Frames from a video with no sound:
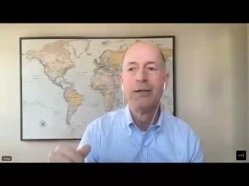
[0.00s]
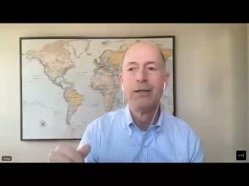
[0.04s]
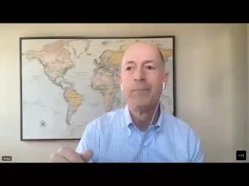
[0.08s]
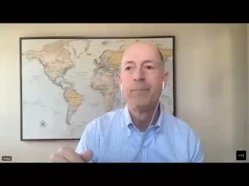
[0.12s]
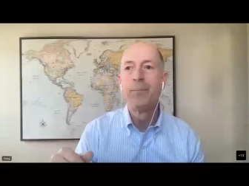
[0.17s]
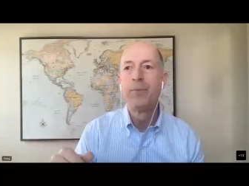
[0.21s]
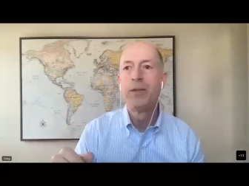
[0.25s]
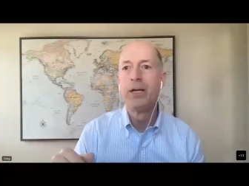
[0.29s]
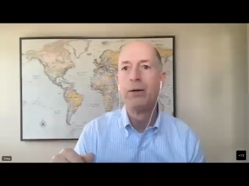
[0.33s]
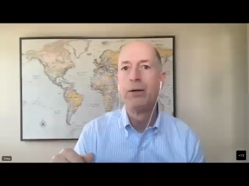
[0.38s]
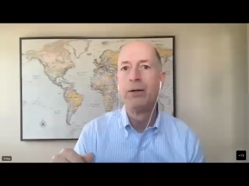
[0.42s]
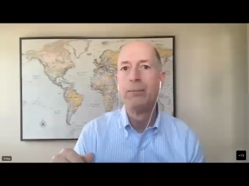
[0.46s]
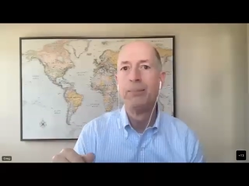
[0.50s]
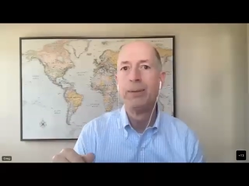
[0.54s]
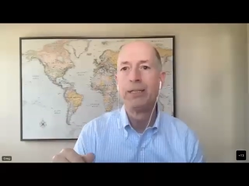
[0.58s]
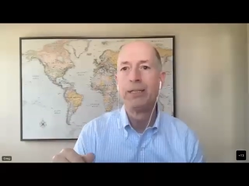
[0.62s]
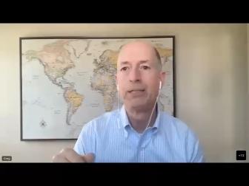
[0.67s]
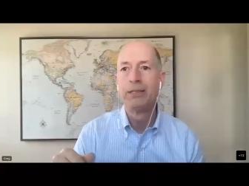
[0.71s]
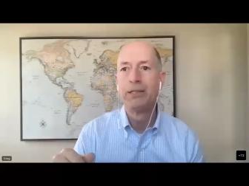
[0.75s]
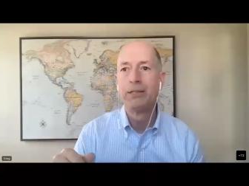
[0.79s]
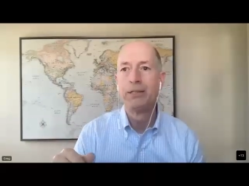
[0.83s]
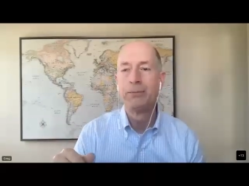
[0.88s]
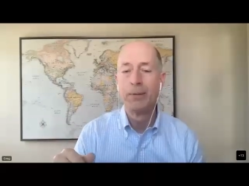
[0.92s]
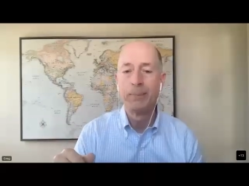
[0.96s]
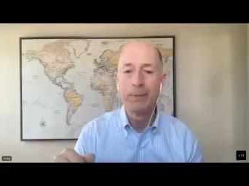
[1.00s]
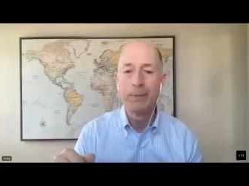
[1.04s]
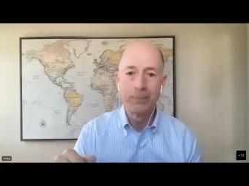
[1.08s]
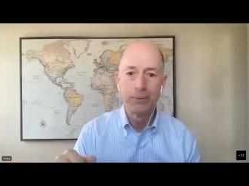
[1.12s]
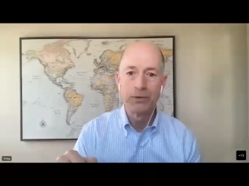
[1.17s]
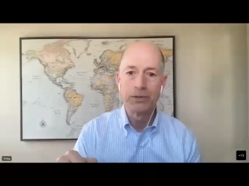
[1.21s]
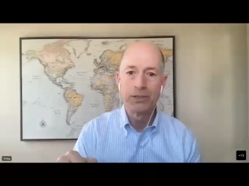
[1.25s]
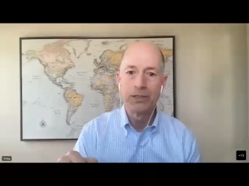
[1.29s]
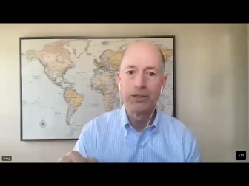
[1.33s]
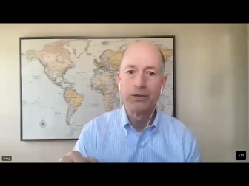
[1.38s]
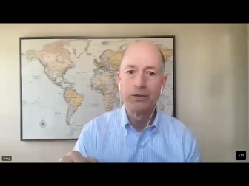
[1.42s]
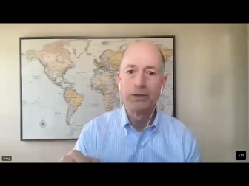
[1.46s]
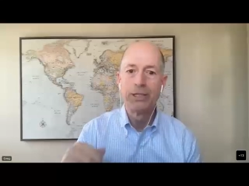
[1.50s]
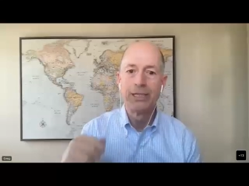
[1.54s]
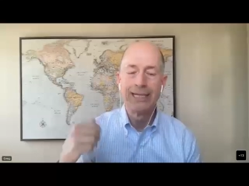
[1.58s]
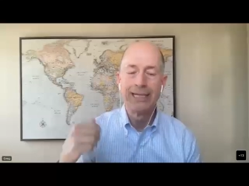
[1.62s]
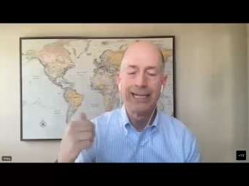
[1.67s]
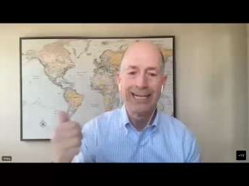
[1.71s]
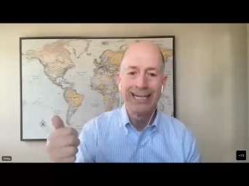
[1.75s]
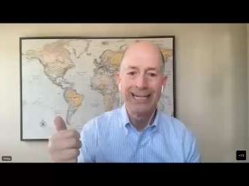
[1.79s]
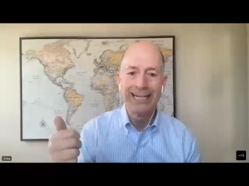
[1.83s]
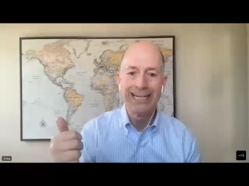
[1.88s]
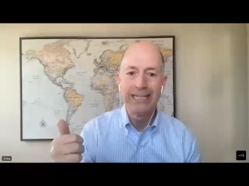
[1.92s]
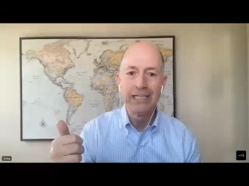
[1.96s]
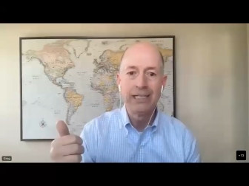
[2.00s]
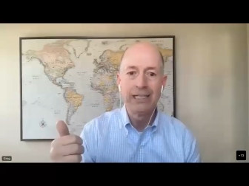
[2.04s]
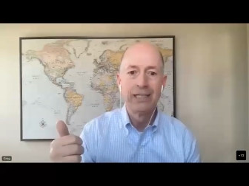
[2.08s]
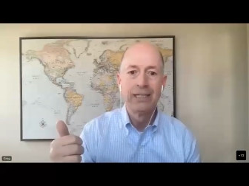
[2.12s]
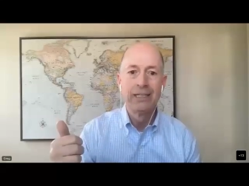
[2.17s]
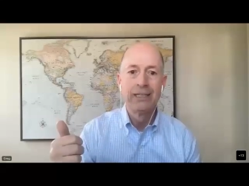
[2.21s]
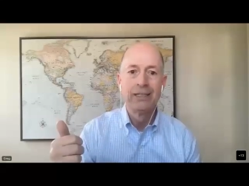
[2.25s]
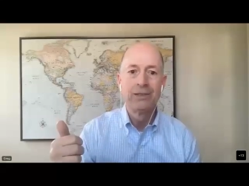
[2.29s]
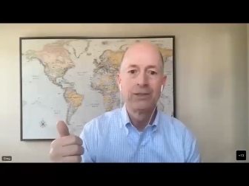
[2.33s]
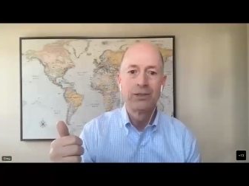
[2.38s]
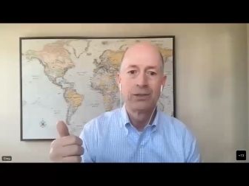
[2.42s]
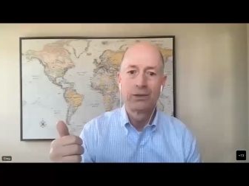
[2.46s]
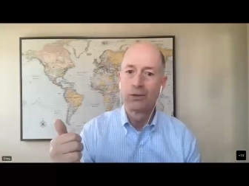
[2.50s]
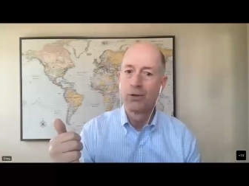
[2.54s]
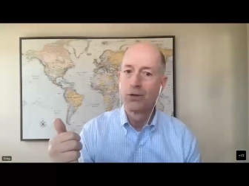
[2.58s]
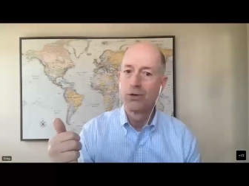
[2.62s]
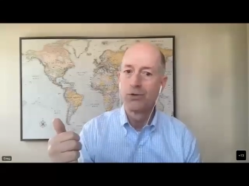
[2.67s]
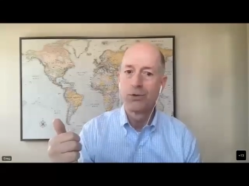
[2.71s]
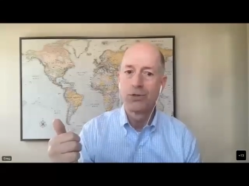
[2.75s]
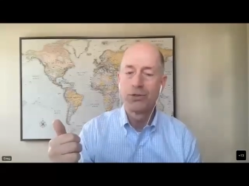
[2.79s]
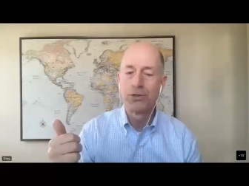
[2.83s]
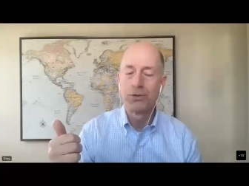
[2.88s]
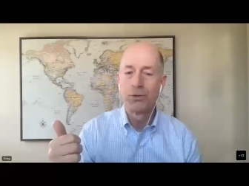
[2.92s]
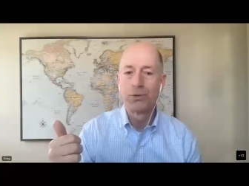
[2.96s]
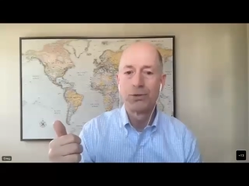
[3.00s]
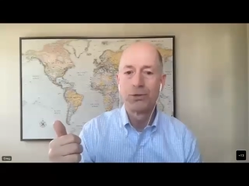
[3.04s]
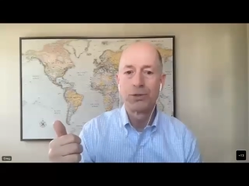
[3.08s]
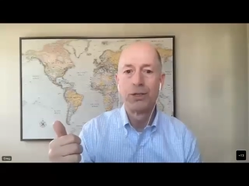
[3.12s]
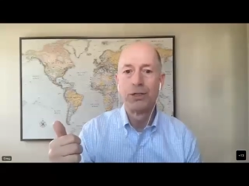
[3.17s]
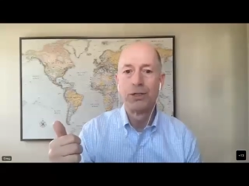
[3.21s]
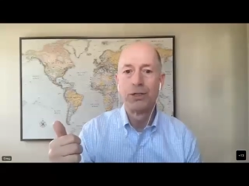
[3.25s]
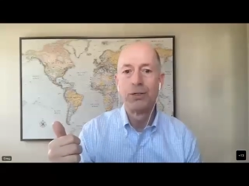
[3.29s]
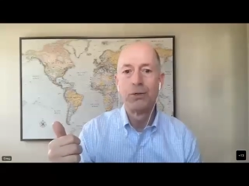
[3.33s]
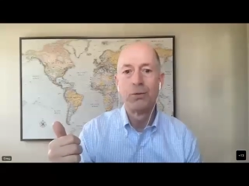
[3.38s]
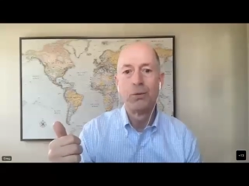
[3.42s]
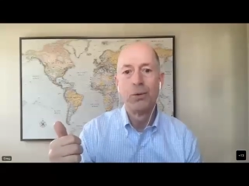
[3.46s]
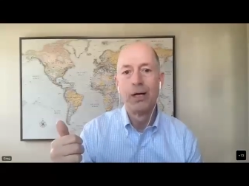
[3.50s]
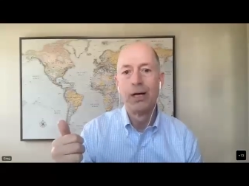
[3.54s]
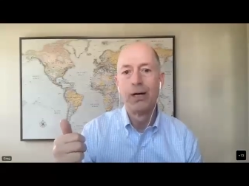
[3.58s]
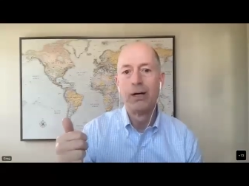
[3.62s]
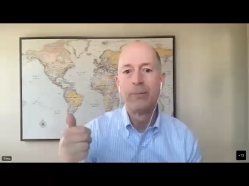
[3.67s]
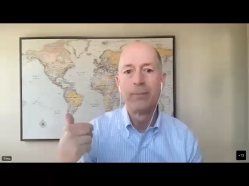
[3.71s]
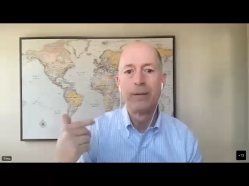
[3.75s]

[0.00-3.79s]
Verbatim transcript: you know, in business. But people still need to eat, so grocery stores are going to do well.